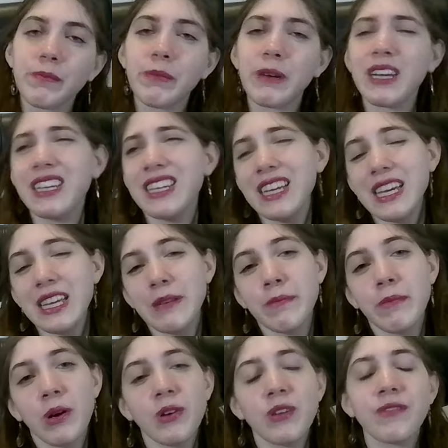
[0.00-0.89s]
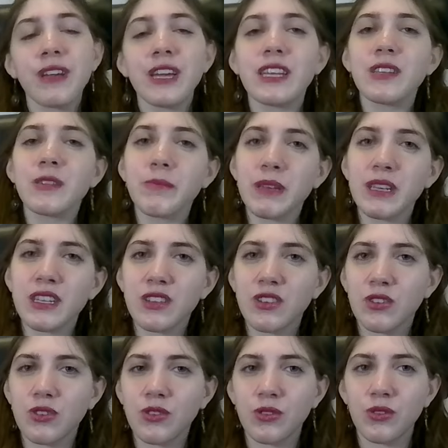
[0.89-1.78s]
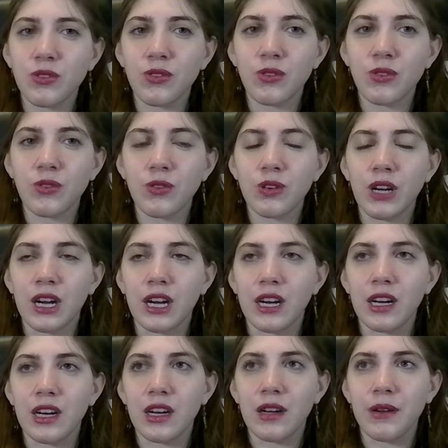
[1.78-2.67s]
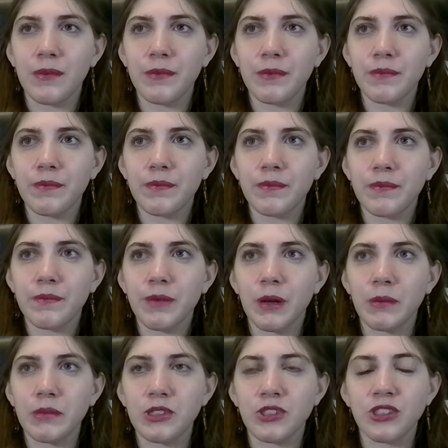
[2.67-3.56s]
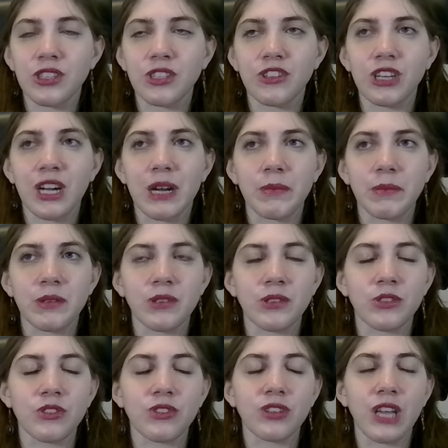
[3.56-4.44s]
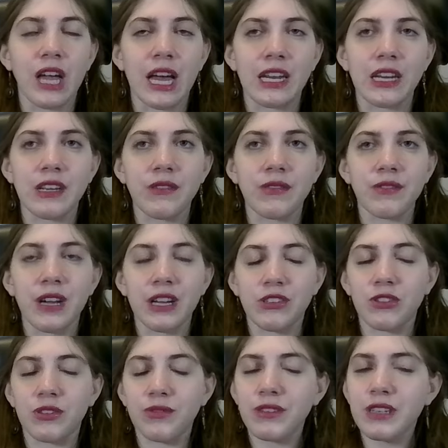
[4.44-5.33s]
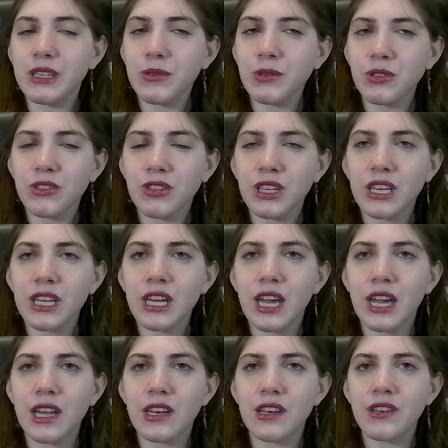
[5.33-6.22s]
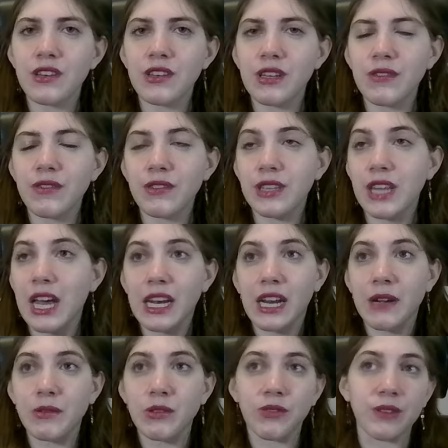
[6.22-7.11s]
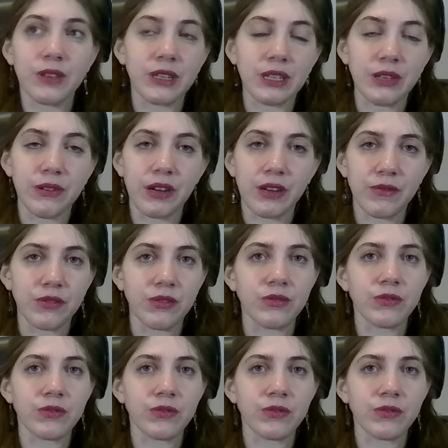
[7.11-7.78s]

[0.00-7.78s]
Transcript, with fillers: But it motivated me to um, publish the chapters at a faster frequency, and for that, I was very grateful